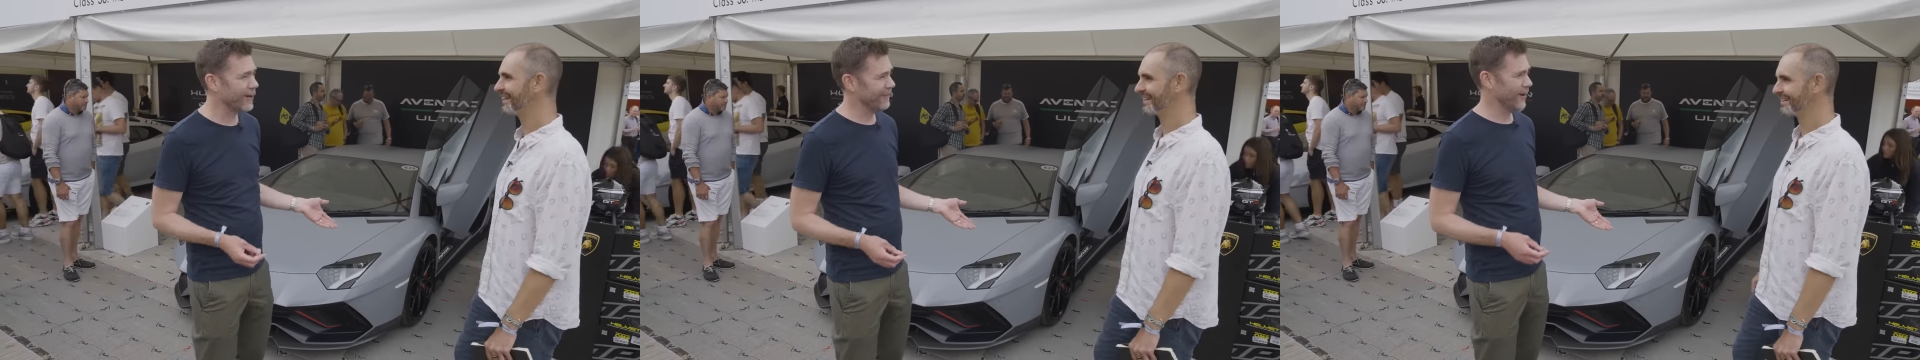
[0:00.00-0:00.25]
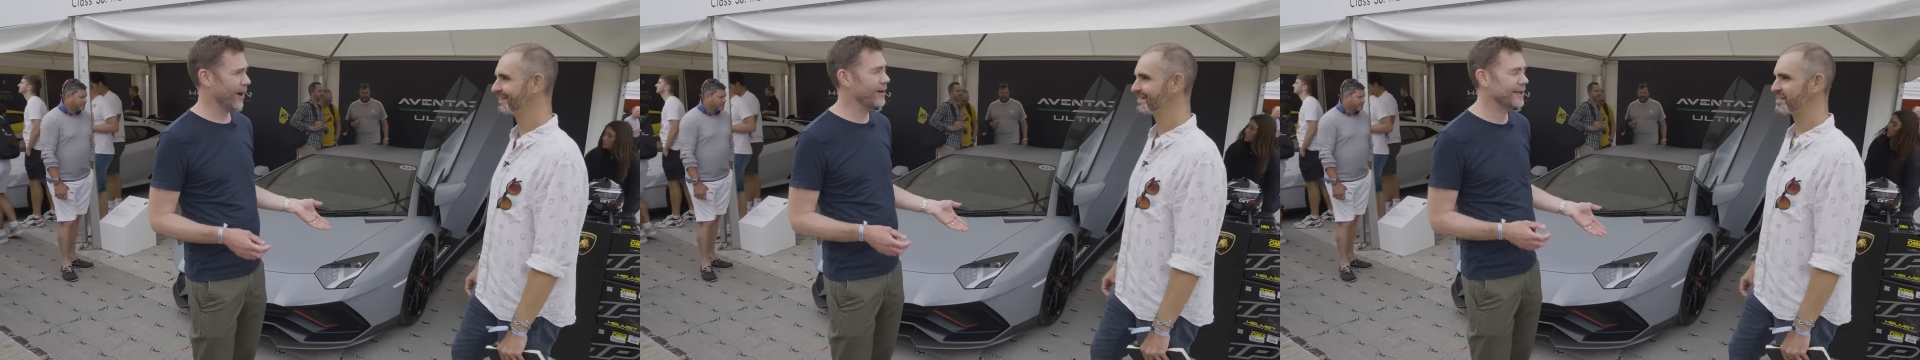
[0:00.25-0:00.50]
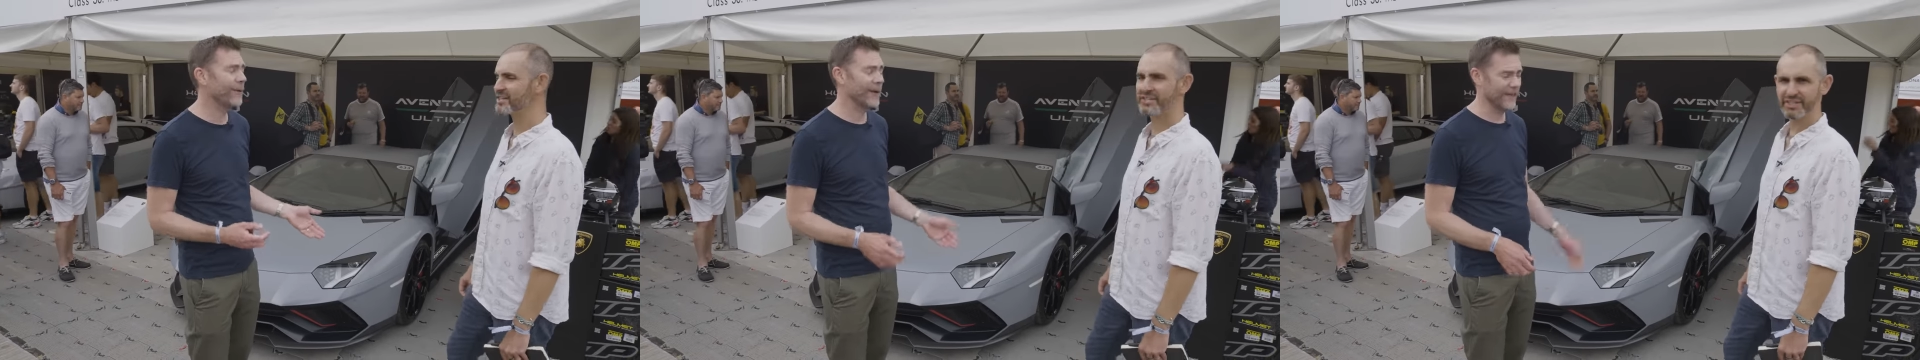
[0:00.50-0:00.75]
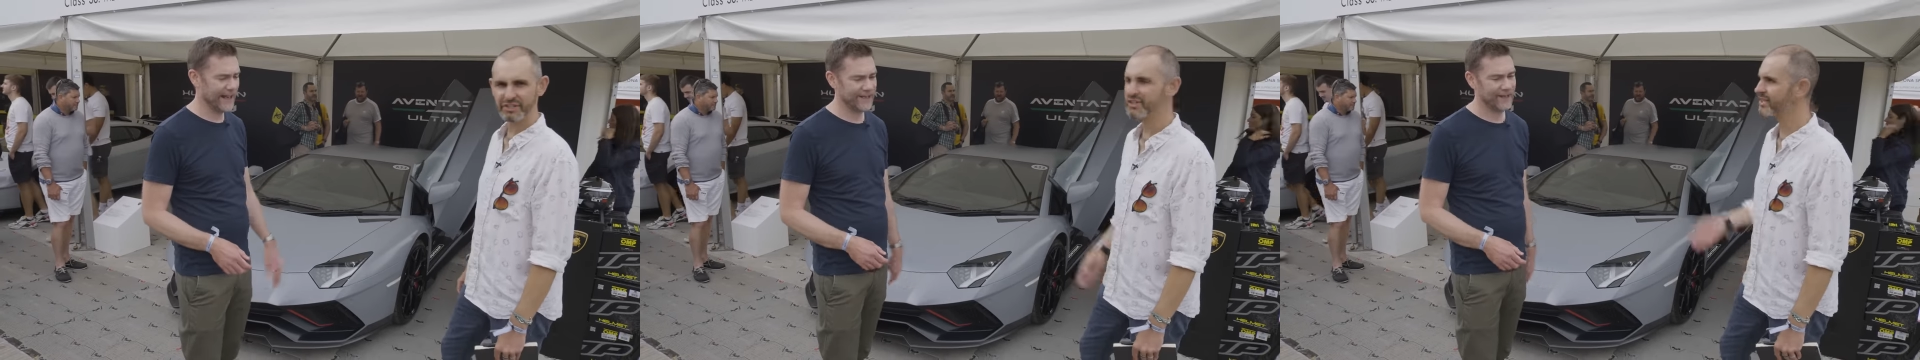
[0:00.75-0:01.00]
Speaker 1: one more, oh, just
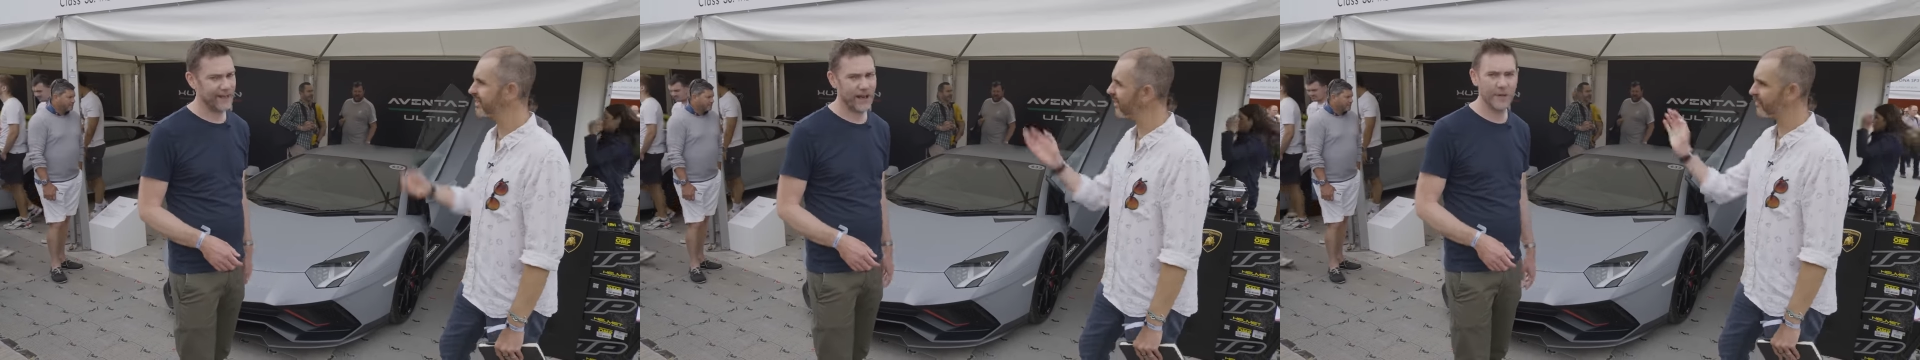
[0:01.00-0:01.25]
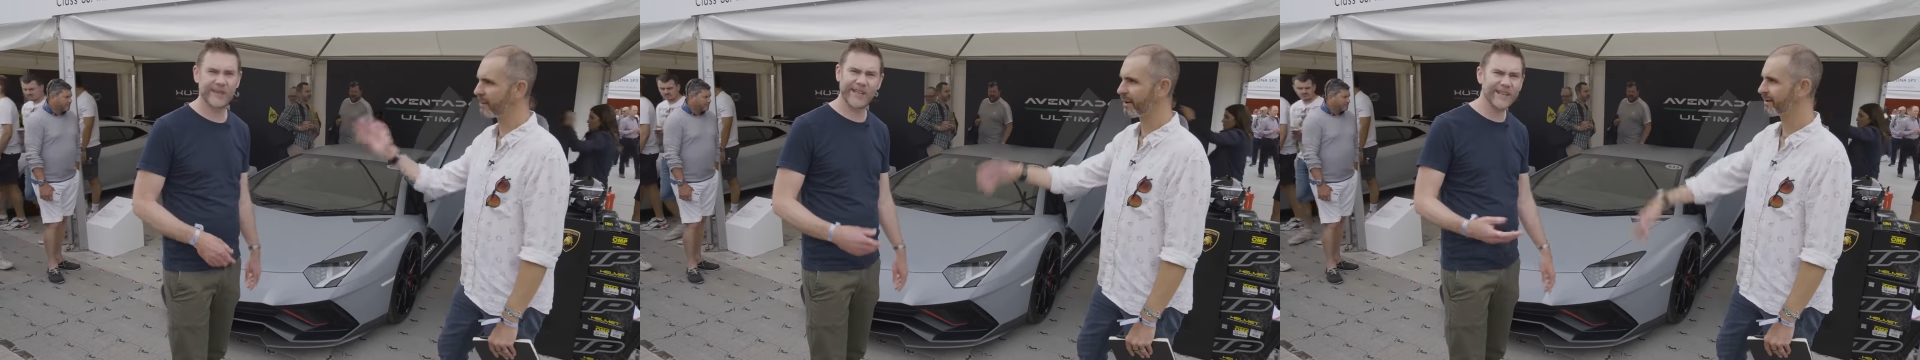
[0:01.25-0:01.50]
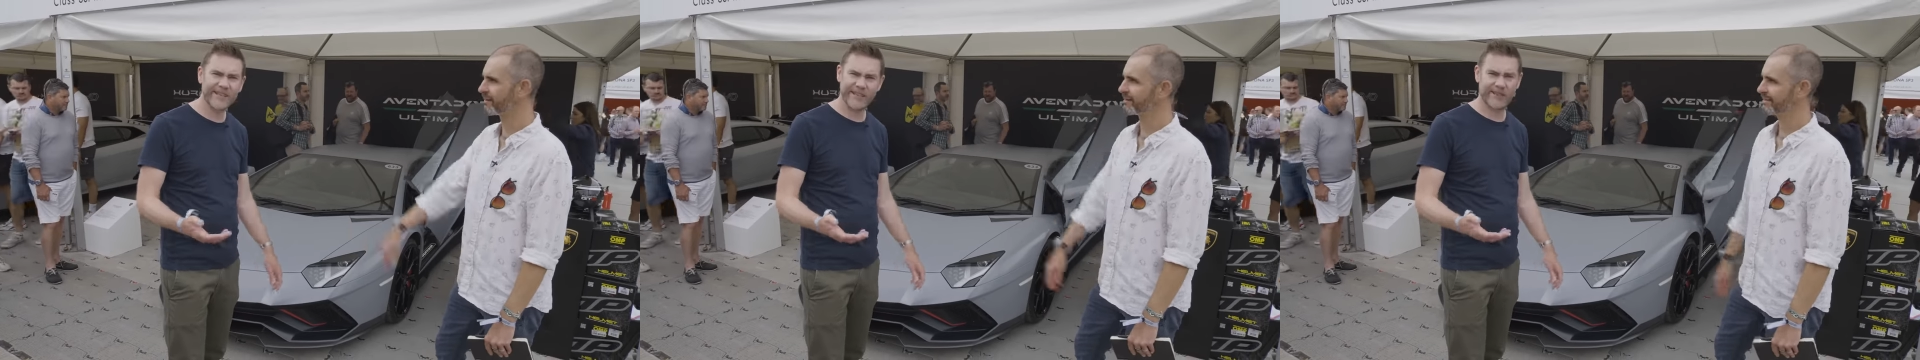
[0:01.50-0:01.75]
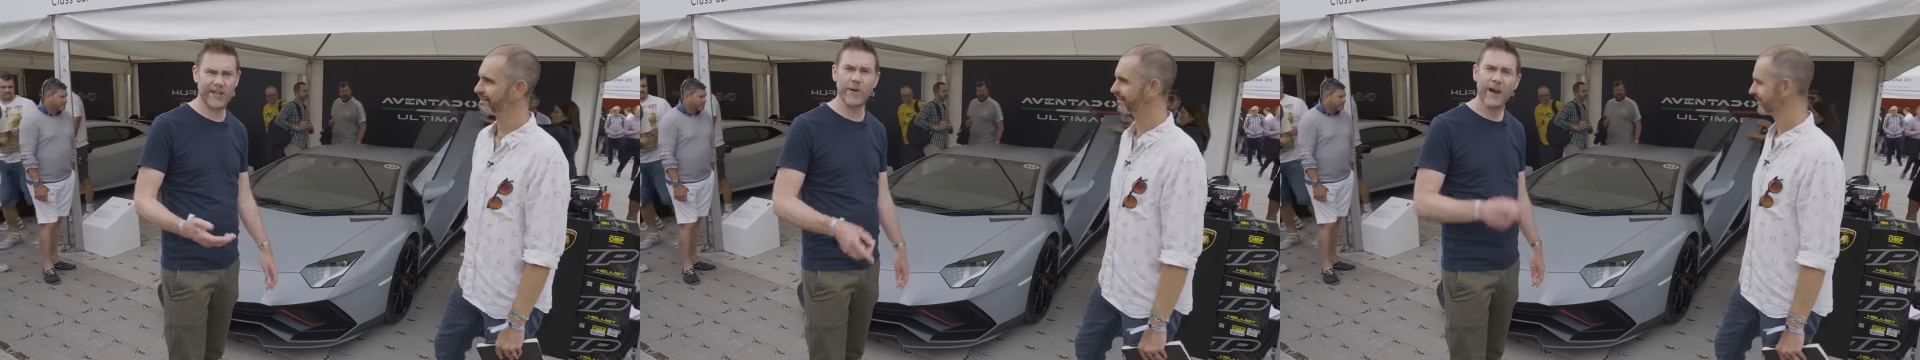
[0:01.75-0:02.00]
go on a, then. Just another oh, one.
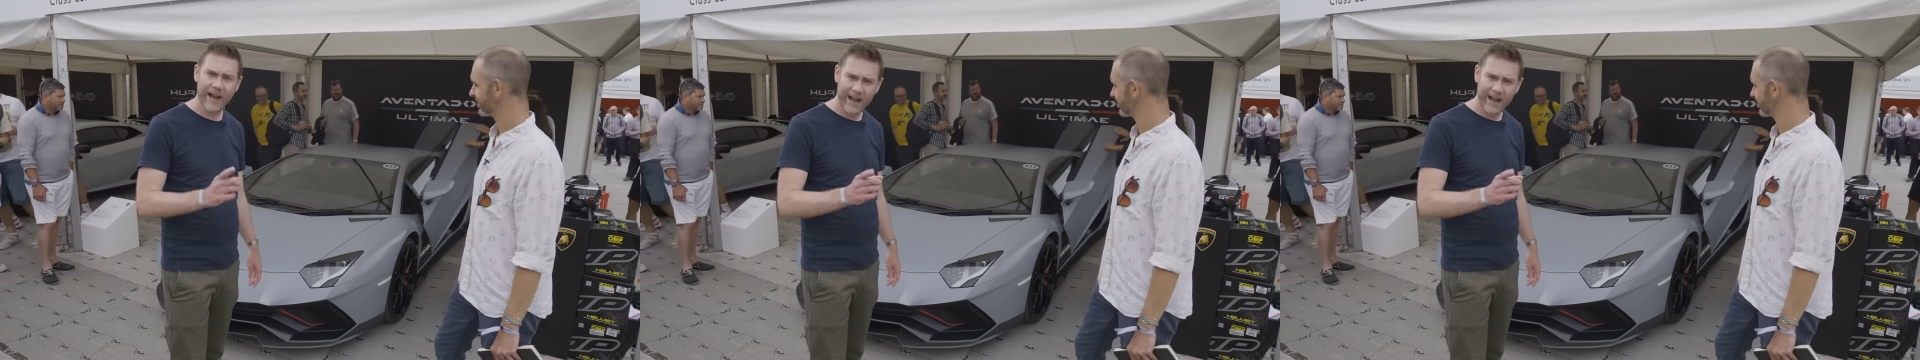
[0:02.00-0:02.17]
since it's you,